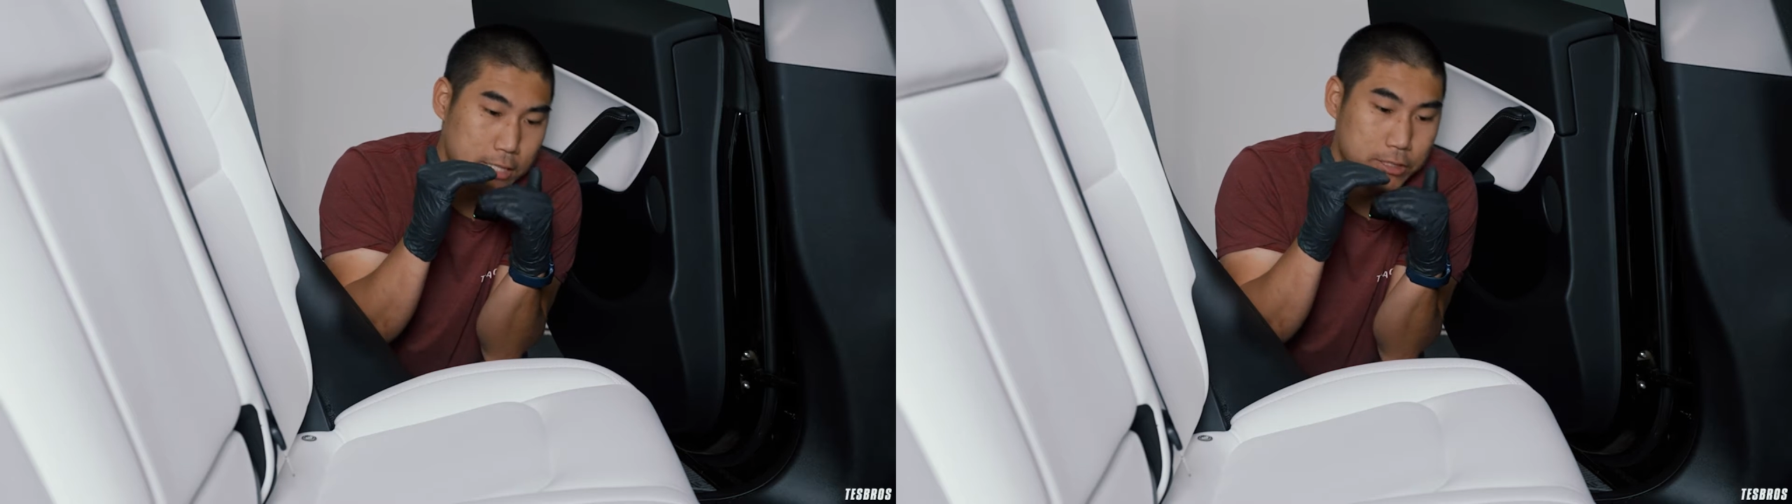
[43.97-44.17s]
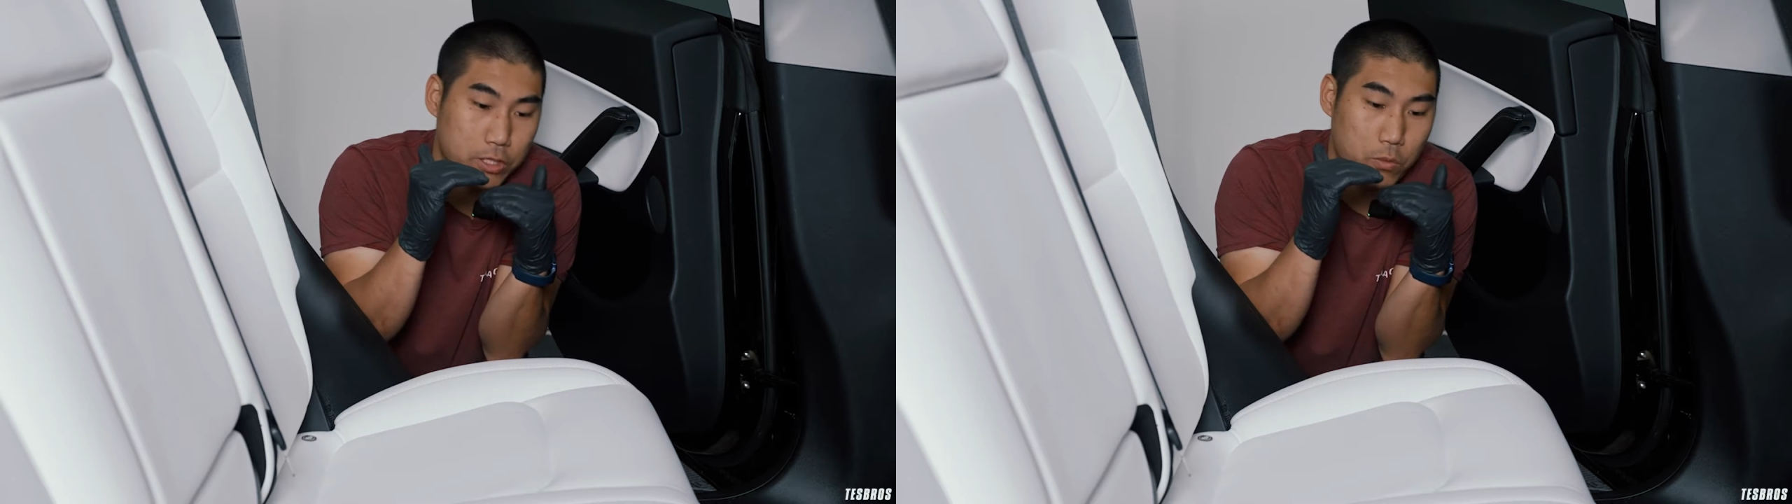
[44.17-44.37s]

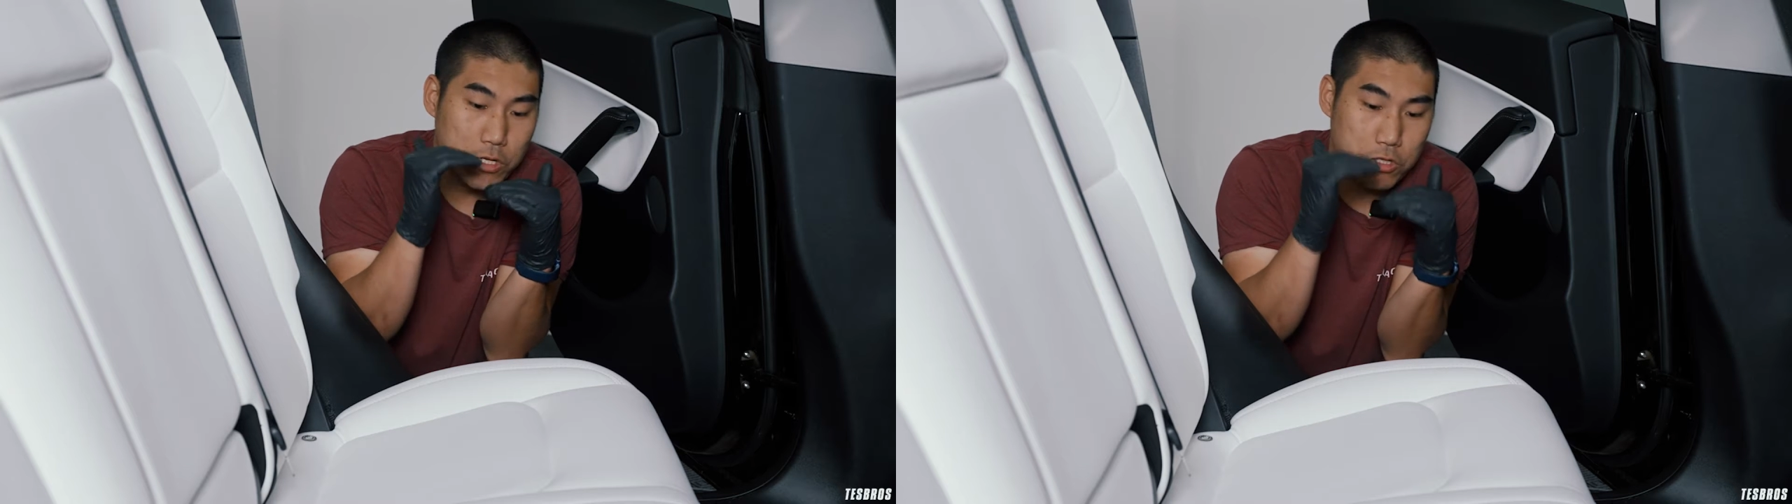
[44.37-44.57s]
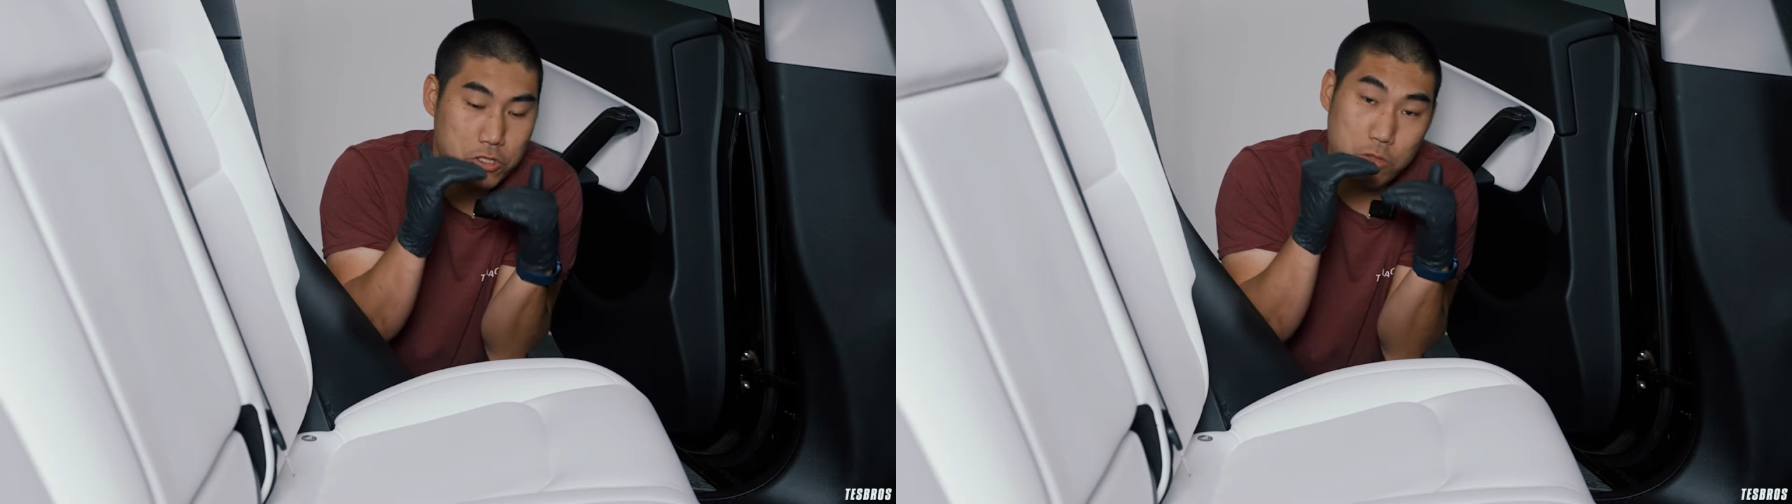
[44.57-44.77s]
So
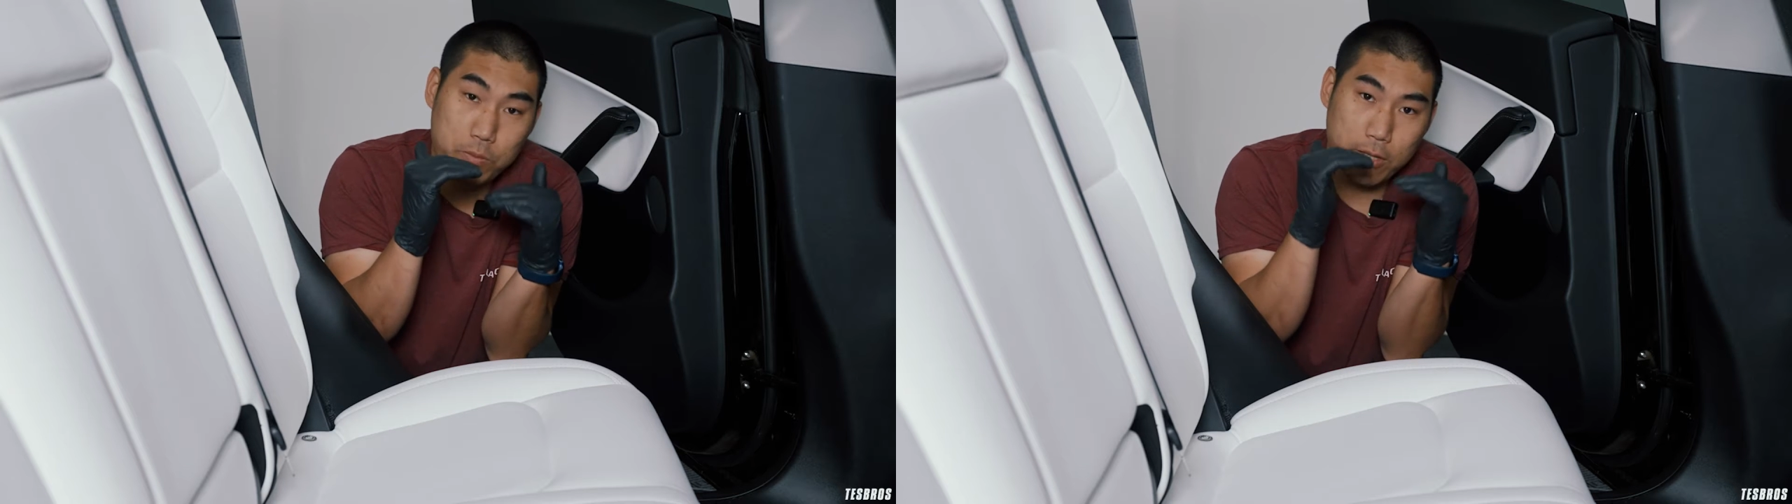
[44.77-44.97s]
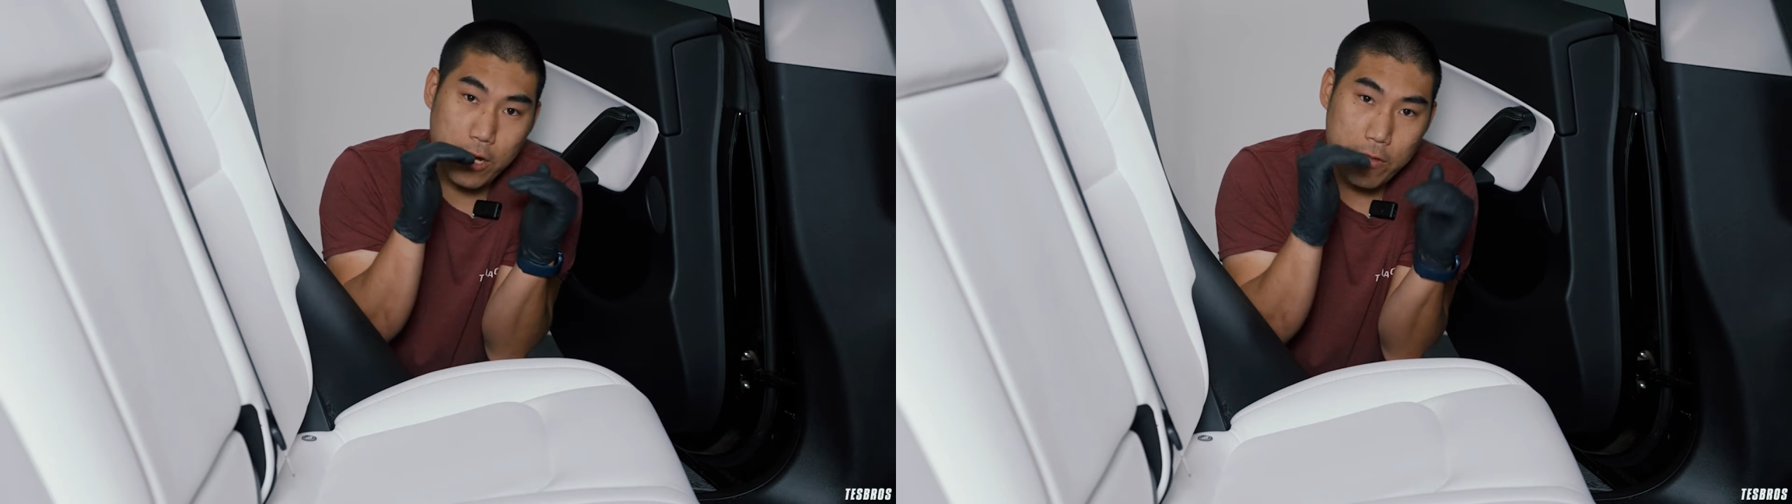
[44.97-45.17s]
when you do
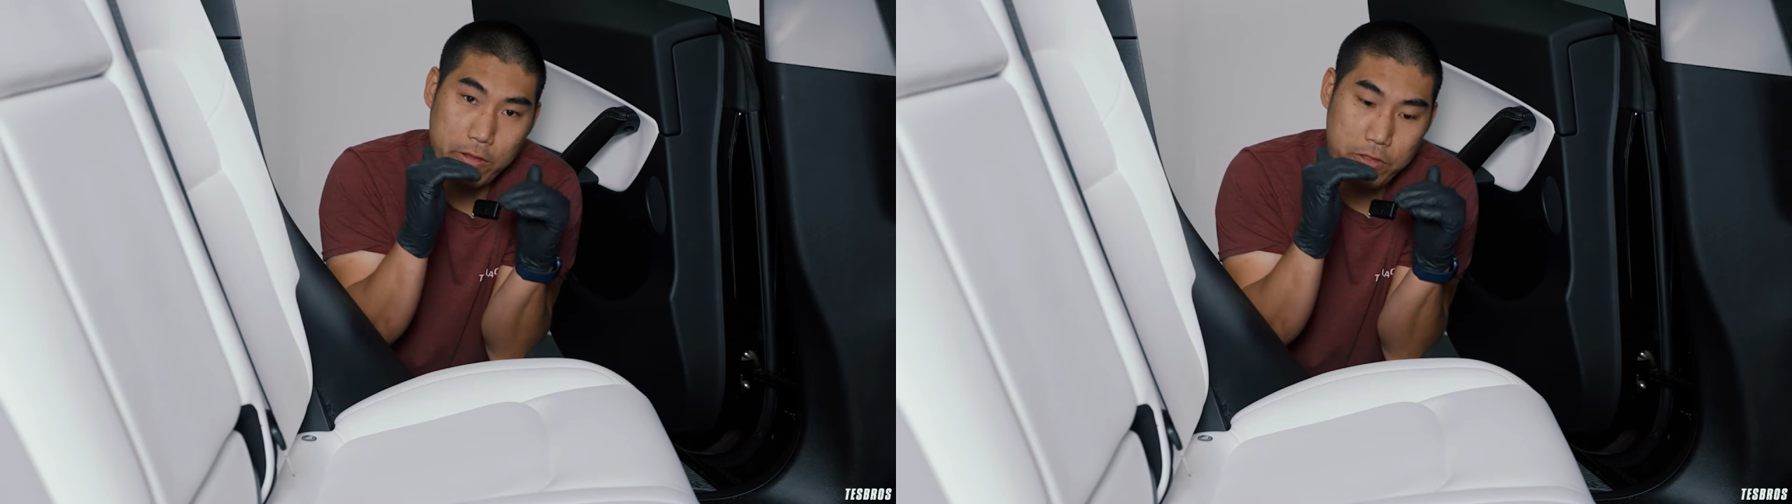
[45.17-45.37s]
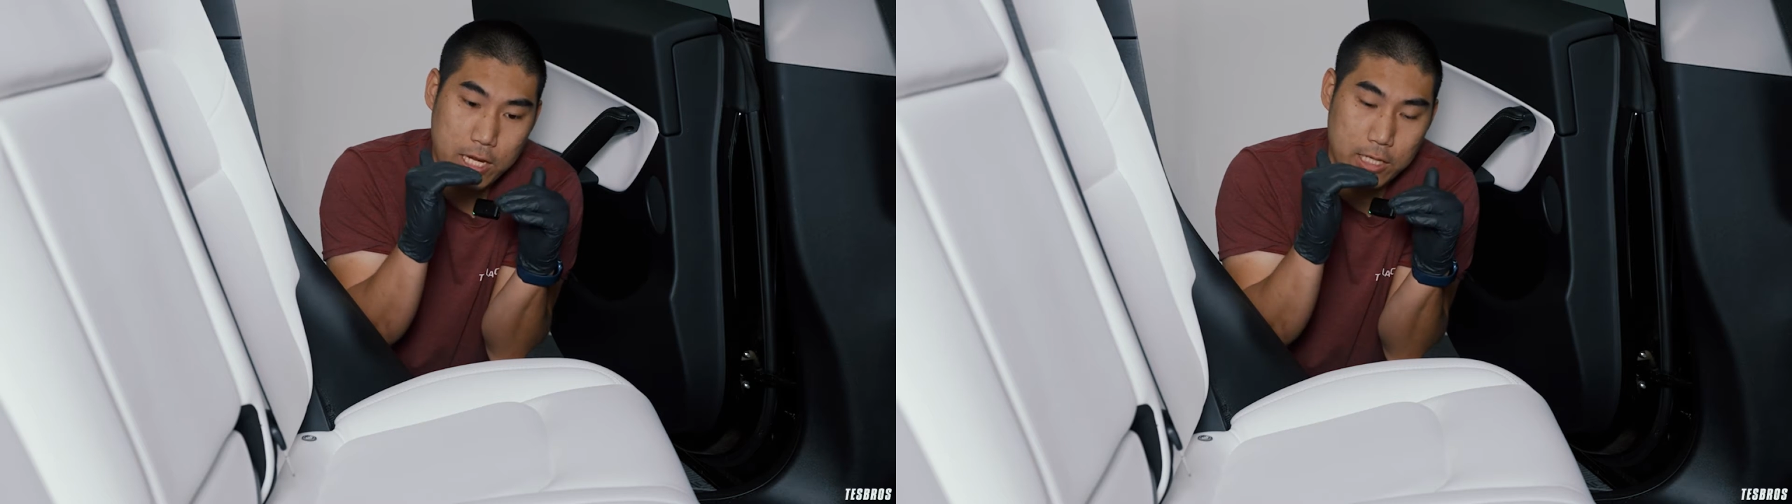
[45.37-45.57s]
put other
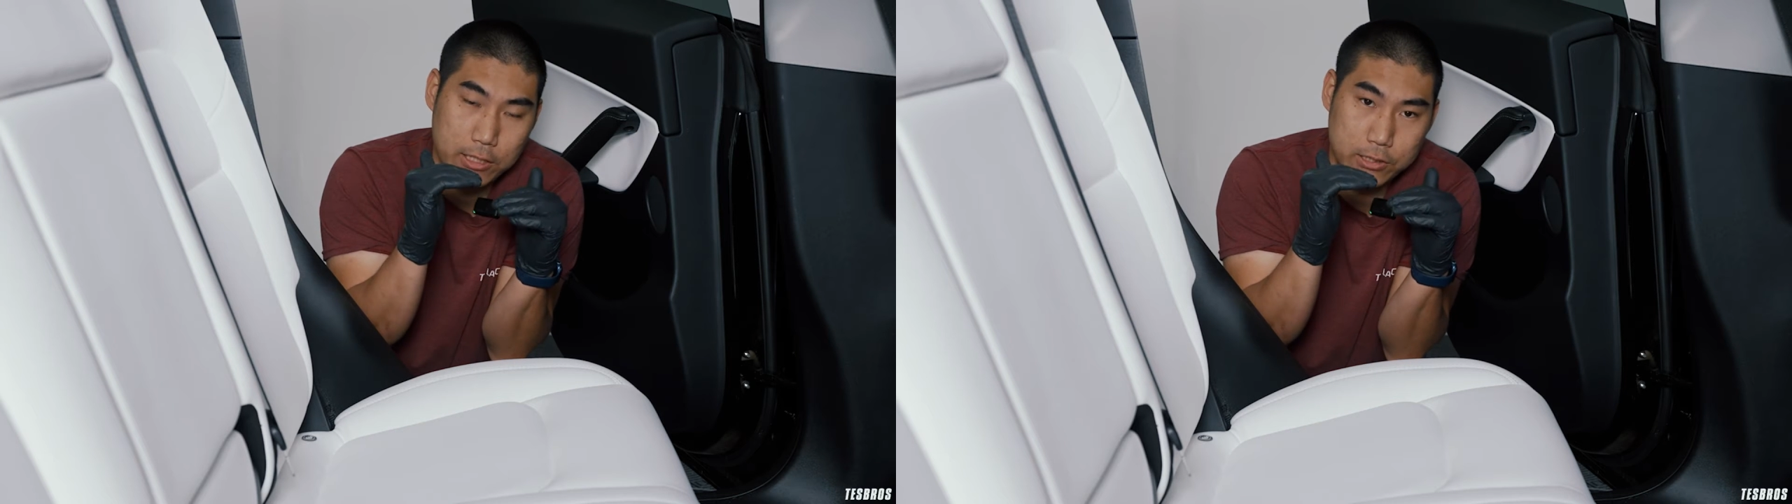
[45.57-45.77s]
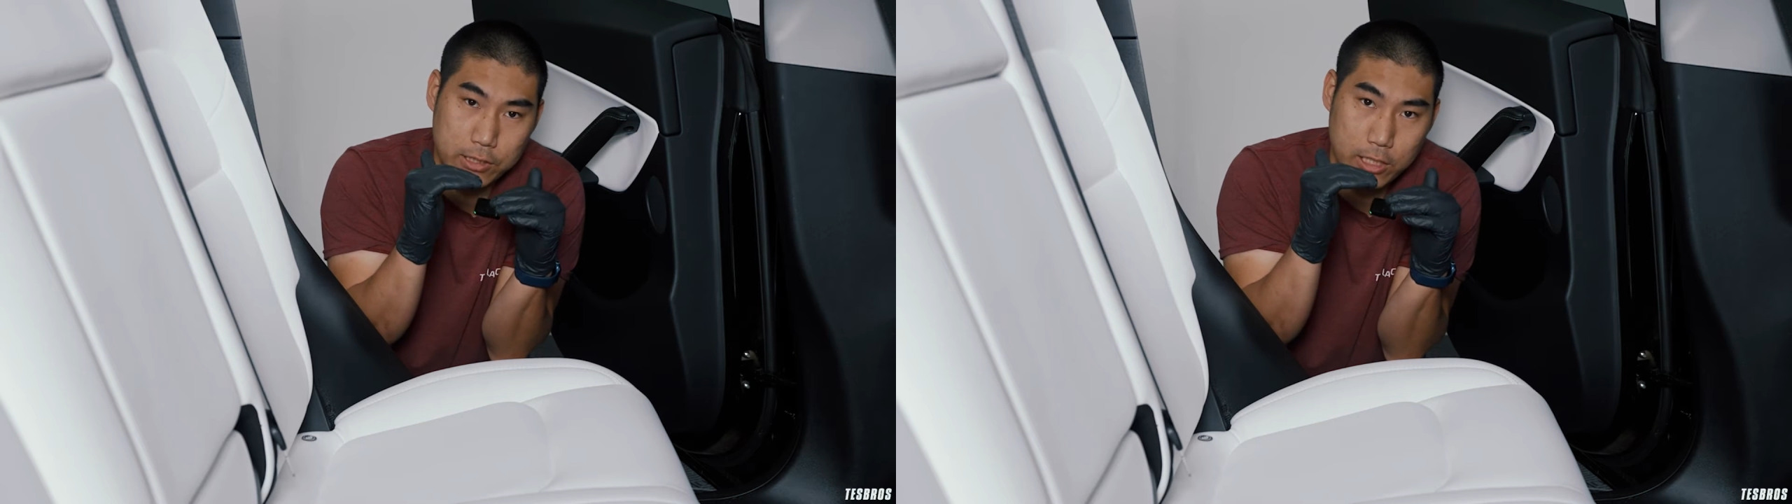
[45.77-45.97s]
things,